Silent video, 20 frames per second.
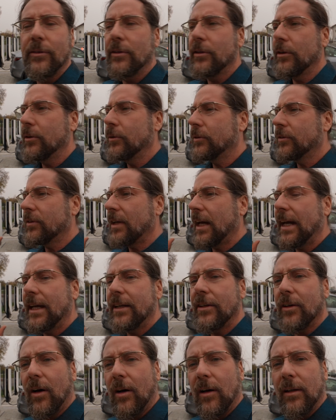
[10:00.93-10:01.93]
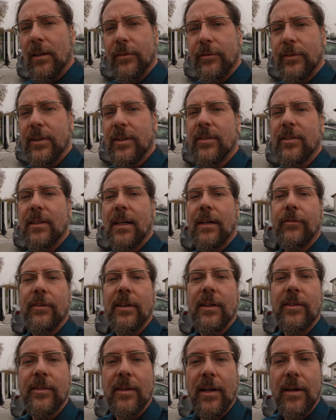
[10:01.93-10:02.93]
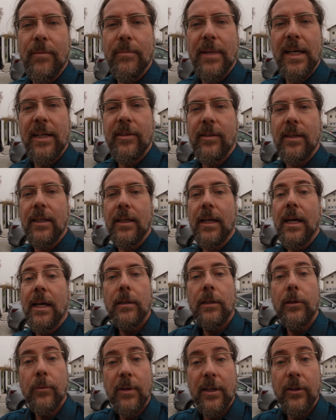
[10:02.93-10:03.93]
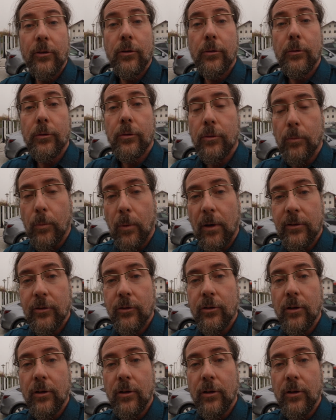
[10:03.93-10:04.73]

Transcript: you use, and all of this stuff. It's amazing. You can choose what